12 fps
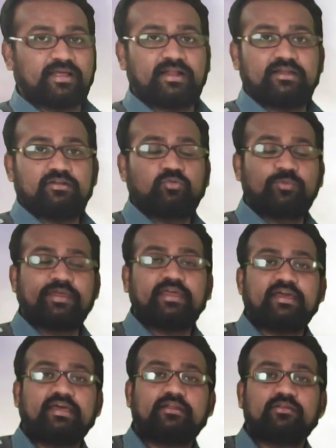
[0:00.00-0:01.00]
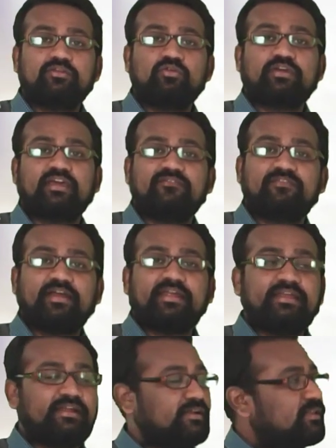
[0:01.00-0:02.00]
plant, where you can
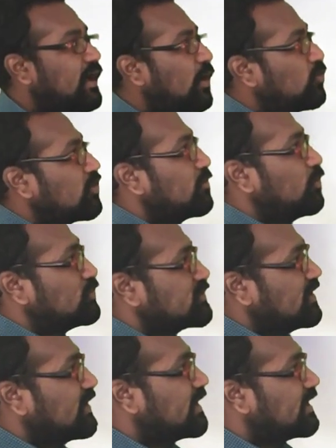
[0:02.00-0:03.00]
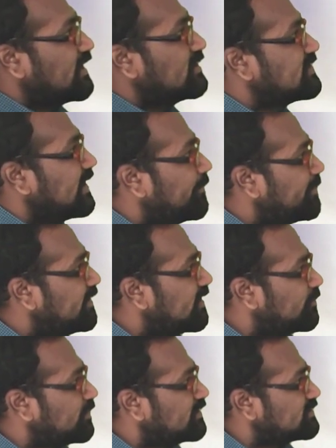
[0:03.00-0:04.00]
find the outermost layer is
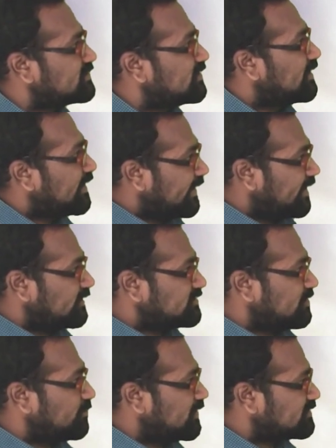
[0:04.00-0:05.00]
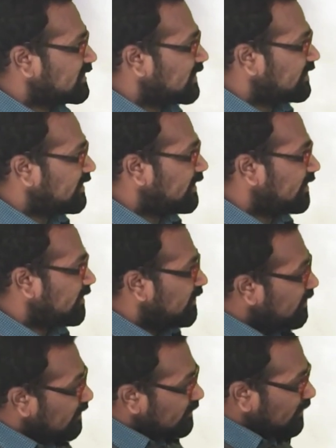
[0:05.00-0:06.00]
epidermis, air chambers are
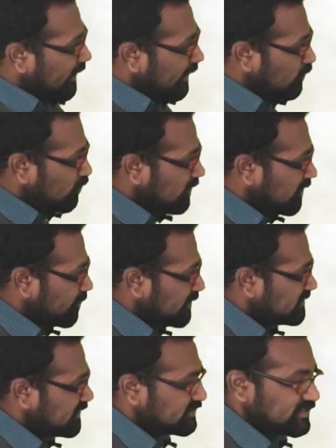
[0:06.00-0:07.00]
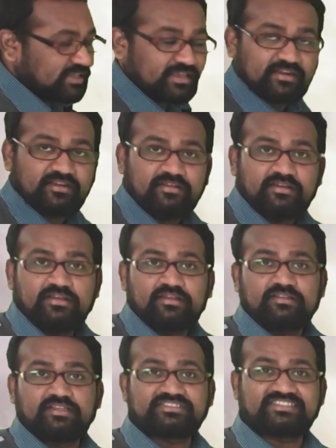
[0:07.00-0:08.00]
there, the endodermis is there,
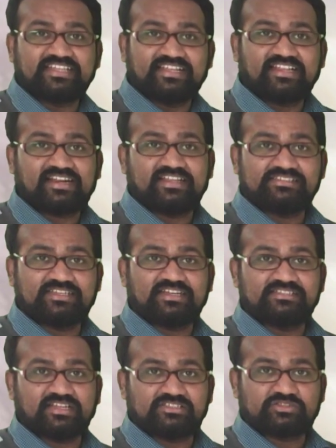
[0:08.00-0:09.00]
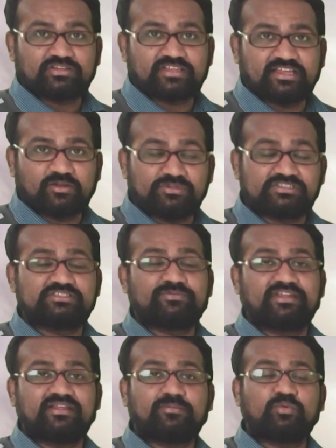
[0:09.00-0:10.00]
the stellar region is also there, which is
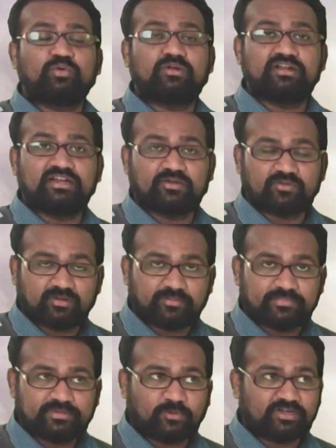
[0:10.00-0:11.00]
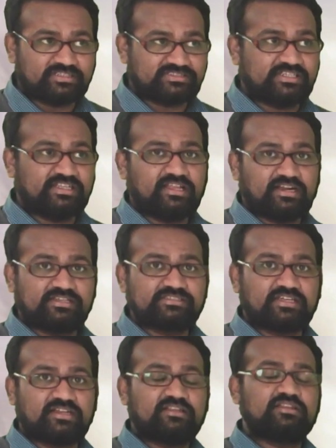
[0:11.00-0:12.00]
very poorly developed. What is stellar
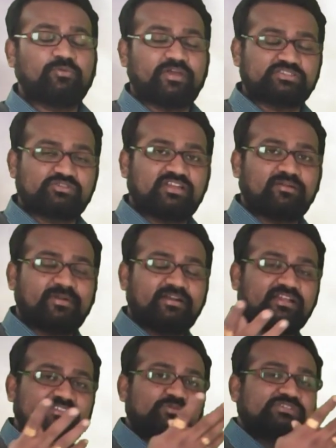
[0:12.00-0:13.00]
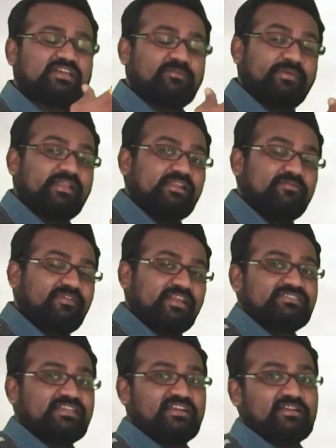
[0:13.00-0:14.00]
region? The vascular bundles which are mainly
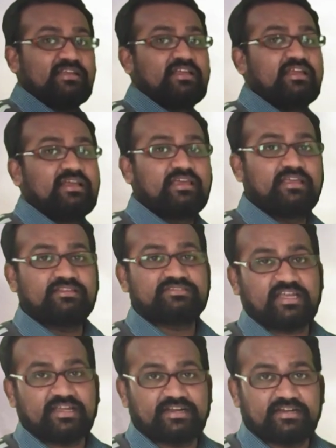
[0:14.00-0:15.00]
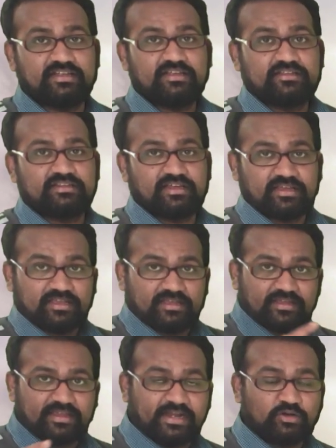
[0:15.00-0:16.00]
present inside
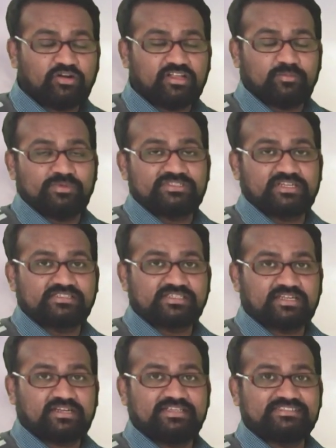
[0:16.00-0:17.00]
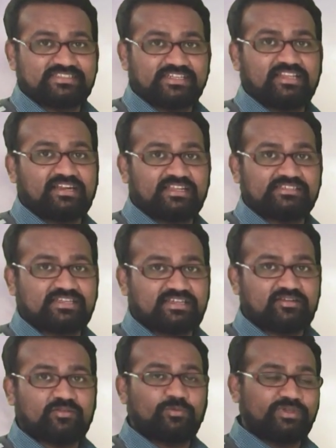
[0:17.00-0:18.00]
the endodermis region is stellar
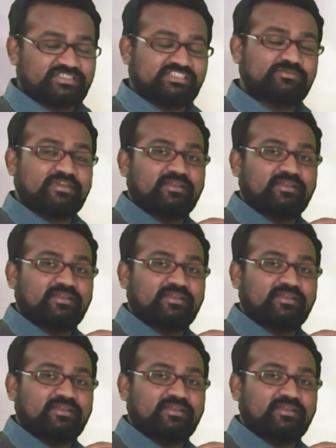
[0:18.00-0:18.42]
region, which is